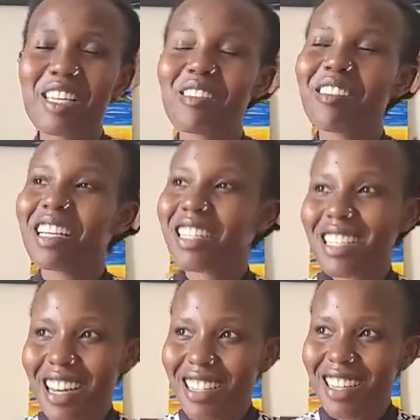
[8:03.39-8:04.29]
So when I
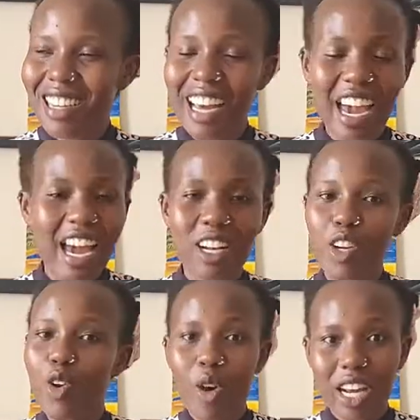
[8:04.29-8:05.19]
started, I had
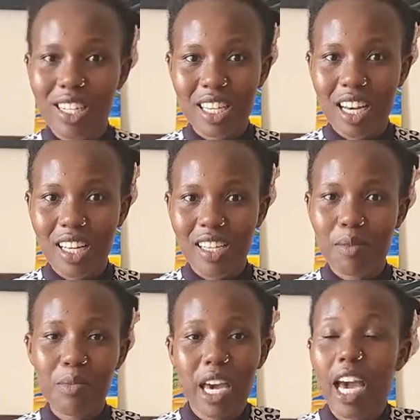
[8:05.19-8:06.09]
no idea.
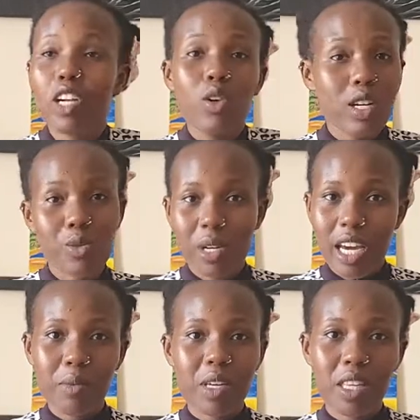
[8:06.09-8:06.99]
Me, I had no one to
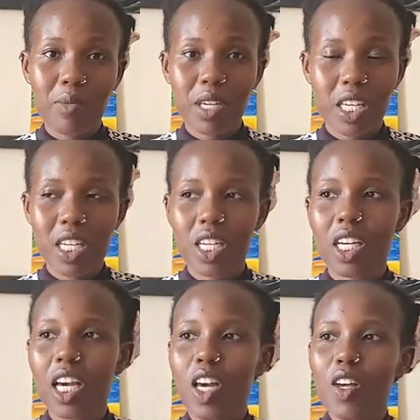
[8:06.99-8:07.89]
guide me in the beginning.